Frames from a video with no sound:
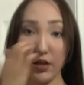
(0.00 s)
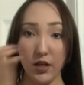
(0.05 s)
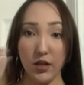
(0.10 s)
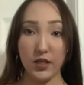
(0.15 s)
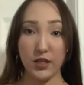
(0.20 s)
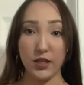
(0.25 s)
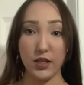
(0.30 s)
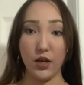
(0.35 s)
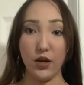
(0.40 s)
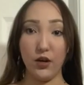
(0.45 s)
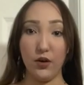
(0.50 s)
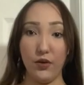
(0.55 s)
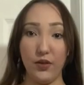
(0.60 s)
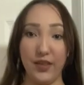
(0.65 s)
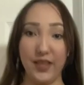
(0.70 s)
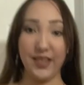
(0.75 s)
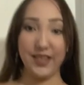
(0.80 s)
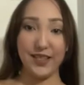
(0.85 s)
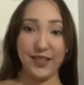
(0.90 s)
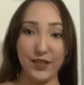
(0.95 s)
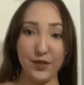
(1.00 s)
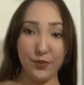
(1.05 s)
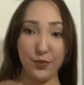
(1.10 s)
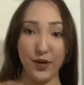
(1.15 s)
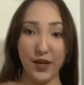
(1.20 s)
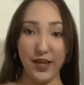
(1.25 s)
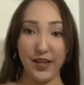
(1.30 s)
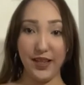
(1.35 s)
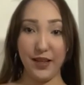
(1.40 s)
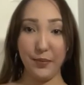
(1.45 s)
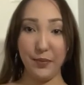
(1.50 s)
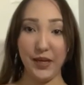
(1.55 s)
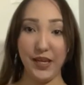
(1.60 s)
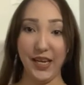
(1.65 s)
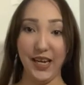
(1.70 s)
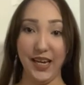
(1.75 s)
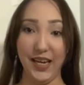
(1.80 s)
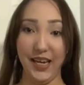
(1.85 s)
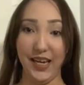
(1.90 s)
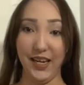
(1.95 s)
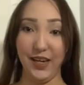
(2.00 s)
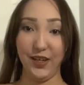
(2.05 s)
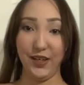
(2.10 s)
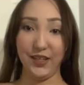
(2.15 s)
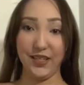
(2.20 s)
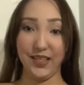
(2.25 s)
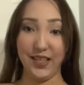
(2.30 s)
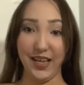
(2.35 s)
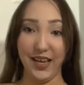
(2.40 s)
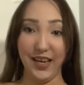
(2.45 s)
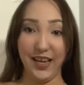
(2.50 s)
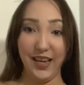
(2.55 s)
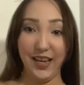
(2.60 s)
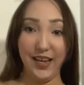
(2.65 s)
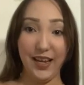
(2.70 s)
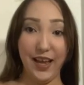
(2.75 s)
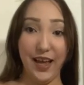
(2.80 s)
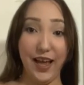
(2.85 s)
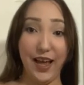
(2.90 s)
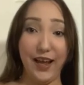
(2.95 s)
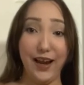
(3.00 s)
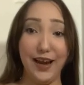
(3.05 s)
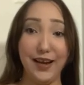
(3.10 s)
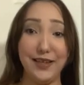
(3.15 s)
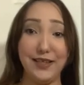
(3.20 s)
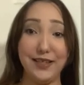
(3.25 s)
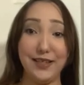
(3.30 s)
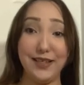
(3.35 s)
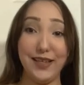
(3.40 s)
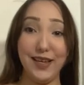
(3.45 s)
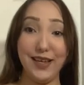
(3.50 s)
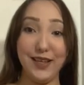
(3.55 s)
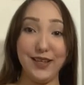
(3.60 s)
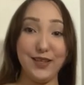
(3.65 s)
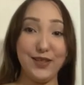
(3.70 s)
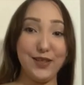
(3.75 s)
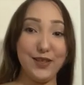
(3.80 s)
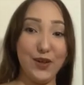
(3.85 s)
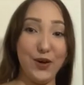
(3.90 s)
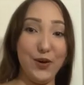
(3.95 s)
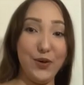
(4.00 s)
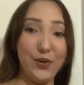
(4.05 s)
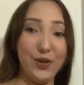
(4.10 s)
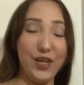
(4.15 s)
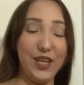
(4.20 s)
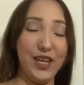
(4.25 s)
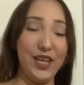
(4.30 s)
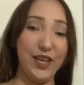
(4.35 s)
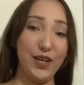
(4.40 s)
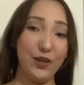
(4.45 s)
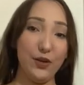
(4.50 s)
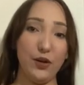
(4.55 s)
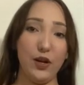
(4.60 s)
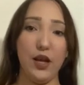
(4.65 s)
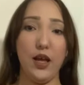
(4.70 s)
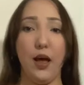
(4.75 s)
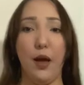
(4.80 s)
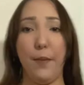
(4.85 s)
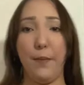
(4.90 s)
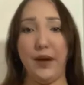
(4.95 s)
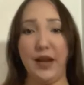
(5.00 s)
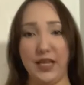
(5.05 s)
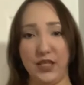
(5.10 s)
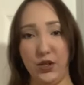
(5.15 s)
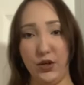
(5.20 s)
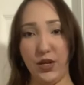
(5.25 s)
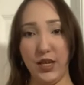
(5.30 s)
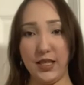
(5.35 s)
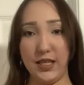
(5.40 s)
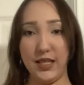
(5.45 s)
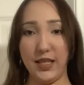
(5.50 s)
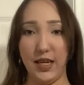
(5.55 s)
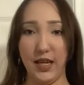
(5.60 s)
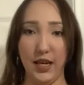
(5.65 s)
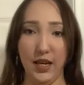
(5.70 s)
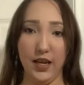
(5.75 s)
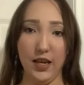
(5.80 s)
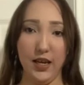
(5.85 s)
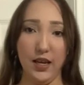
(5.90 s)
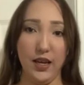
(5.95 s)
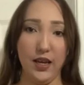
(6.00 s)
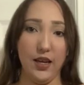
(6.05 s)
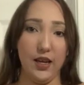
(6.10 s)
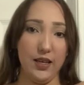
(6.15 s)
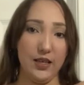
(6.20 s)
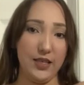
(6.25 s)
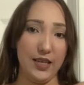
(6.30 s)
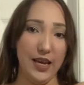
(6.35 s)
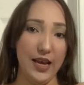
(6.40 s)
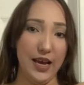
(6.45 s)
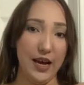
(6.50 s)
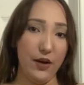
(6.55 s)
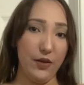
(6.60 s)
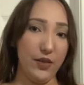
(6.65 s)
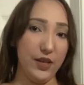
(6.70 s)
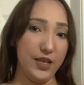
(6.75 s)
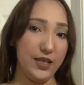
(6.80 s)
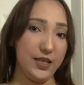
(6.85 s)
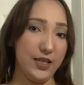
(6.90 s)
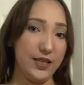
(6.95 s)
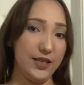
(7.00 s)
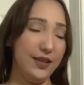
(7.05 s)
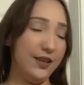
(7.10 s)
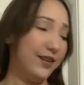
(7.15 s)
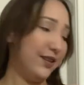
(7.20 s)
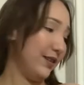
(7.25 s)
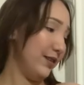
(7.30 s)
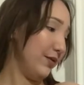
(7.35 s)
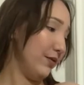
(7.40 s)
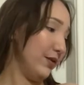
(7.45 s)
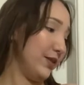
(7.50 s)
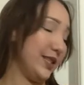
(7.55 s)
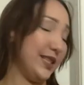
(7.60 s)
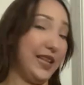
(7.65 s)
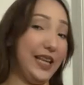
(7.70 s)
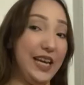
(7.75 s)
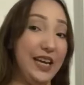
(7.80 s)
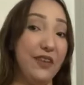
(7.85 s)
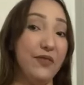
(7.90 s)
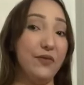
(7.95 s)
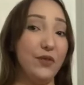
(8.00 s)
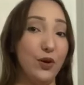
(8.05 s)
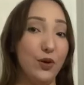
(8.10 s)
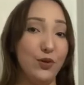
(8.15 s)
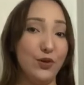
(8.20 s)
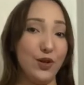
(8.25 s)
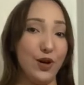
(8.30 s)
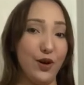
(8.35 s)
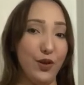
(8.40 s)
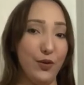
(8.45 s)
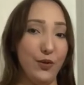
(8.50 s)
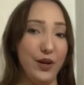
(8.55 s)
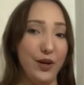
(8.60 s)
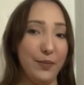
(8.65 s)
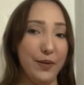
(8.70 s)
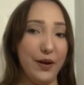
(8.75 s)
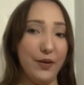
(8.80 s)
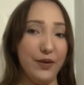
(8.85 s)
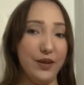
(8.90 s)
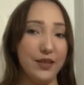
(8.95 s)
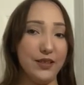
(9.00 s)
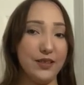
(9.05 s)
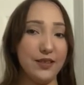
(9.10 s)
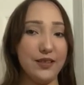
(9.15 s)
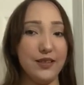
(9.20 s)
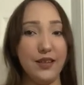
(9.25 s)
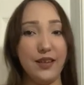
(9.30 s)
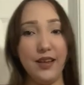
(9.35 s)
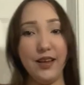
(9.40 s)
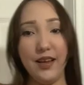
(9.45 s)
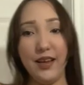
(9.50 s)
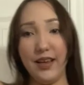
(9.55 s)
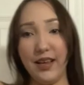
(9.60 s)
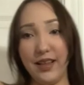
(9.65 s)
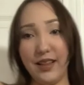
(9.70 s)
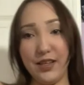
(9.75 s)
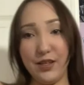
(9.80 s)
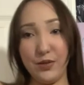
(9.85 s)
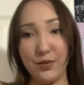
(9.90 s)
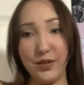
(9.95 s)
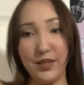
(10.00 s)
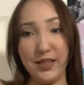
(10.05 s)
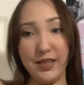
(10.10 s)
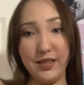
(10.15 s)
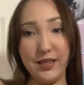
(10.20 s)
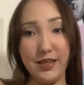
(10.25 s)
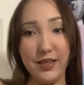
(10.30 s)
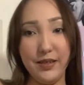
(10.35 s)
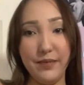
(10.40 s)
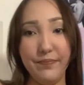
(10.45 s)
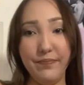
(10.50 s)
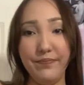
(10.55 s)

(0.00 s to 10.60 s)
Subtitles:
So this is what the bikini looks like, and I just think it's so cute. But as you can see how this sleeve goes all the way to my wrist? This one doesn't.